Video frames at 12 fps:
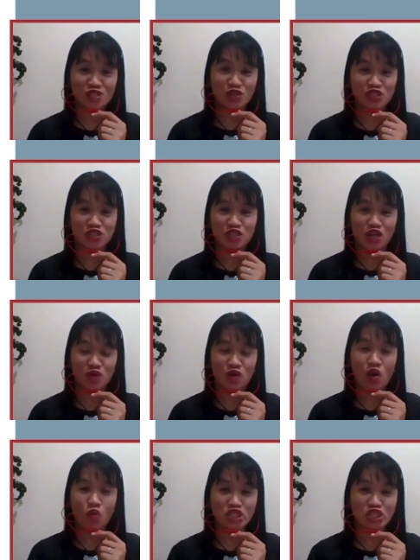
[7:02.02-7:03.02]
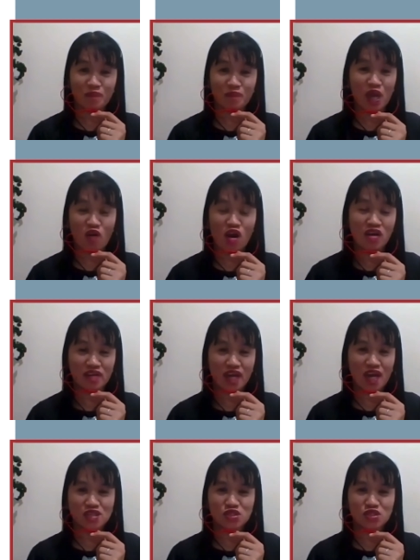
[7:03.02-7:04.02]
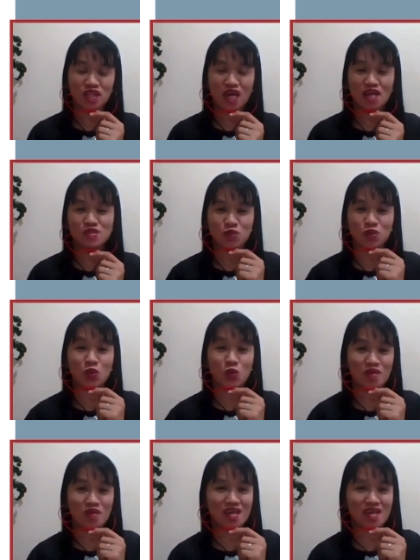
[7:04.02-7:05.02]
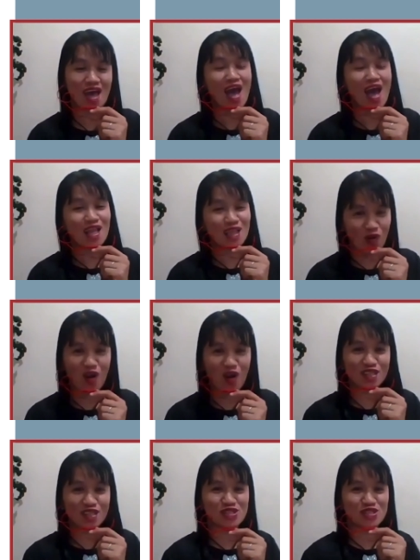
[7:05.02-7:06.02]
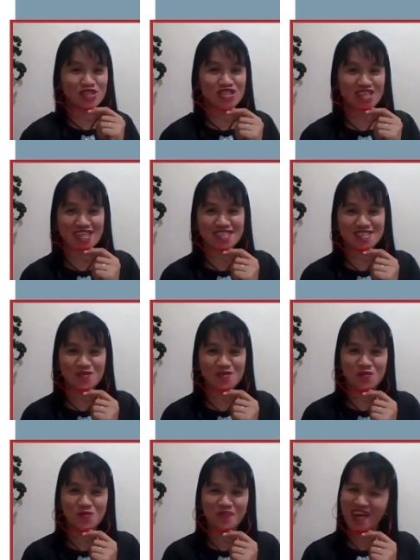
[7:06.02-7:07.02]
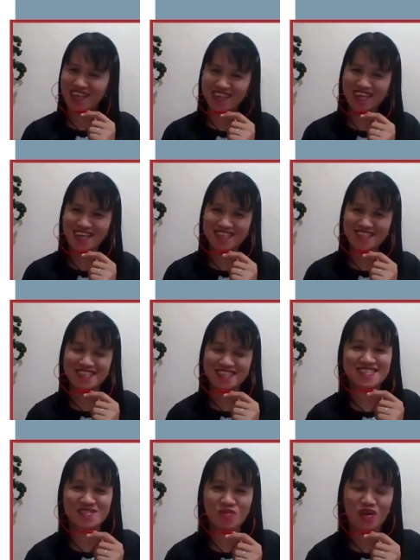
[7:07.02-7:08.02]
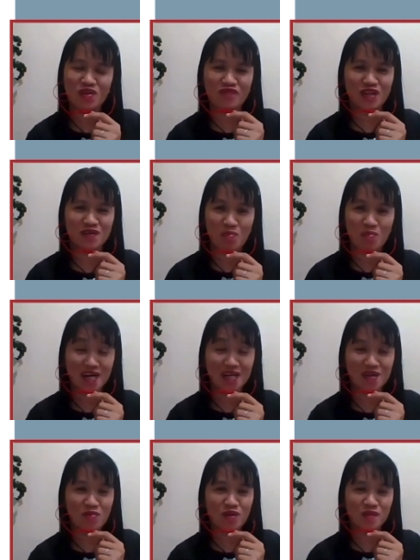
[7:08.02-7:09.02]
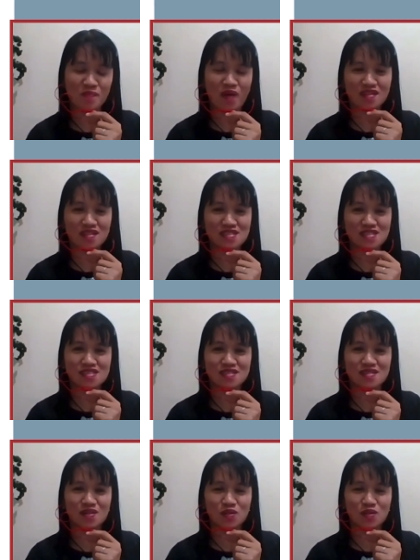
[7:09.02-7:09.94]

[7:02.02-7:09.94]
church there, a worshiping congregation, and soon to be local churches. So I think that's one of the remarkable practices that